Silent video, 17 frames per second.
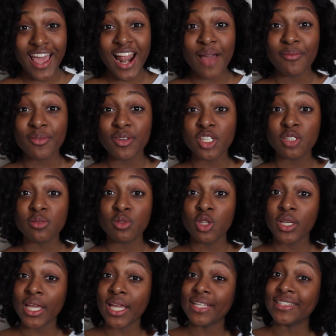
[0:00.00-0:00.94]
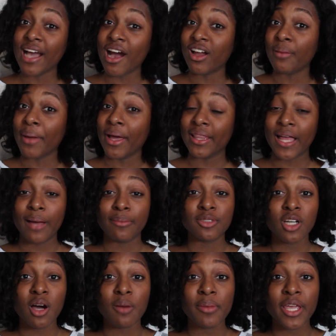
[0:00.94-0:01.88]
And I'm looking down at my
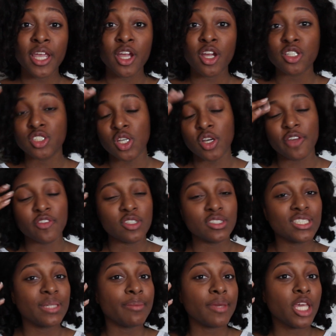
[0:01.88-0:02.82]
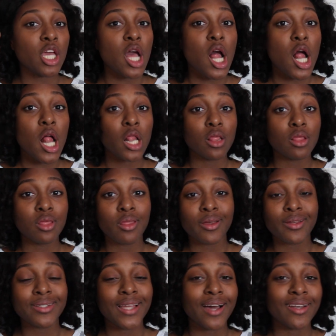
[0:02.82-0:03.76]
laptop here, so if you see me
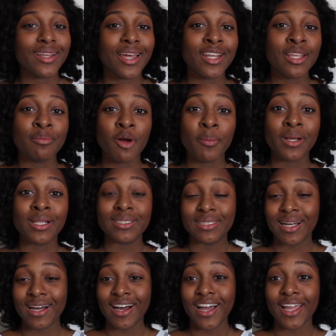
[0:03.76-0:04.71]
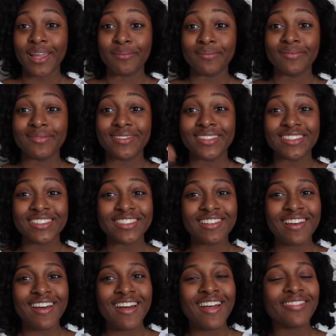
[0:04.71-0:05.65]
looking down at any moment in time,
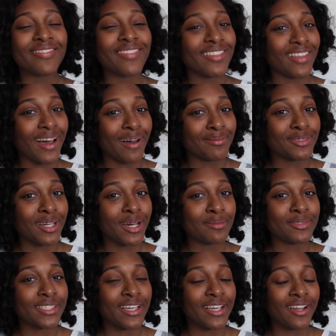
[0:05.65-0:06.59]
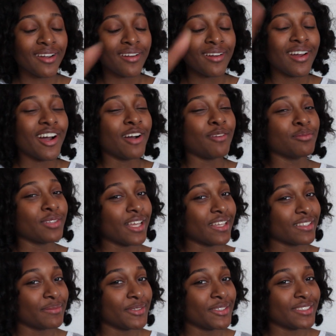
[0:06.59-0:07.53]
the laptop's here, I'm
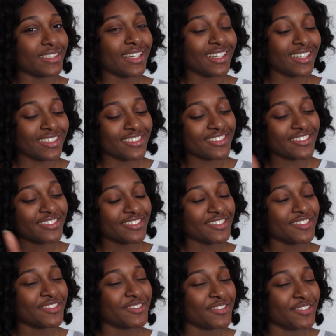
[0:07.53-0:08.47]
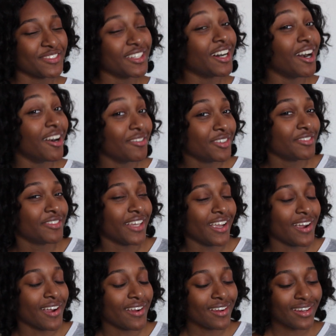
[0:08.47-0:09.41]
playing the music. Off of
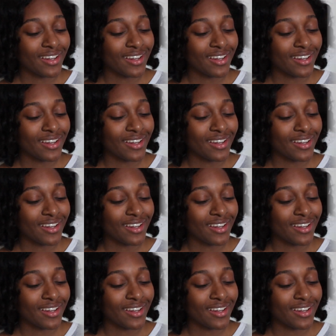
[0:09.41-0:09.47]
here.